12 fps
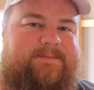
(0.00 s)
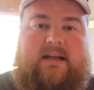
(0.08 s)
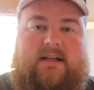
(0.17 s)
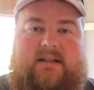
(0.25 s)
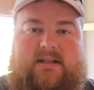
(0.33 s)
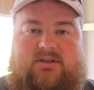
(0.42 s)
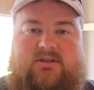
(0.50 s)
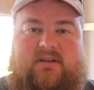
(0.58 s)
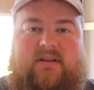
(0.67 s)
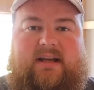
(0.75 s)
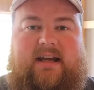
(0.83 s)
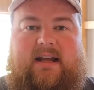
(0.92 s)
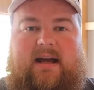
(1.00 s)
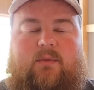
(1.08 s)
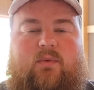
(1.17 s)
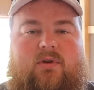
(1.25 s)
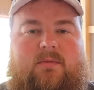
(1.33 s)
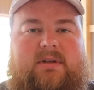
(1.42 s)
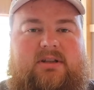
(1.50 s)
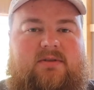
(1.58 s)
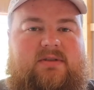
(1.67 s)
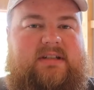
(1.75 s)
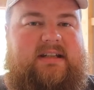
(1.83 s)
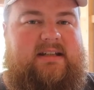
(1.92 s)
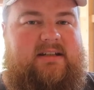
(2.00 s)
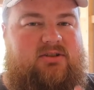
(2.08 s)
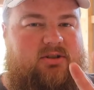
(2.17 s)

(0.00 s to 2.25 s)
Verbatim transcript: In addition to that, I will be using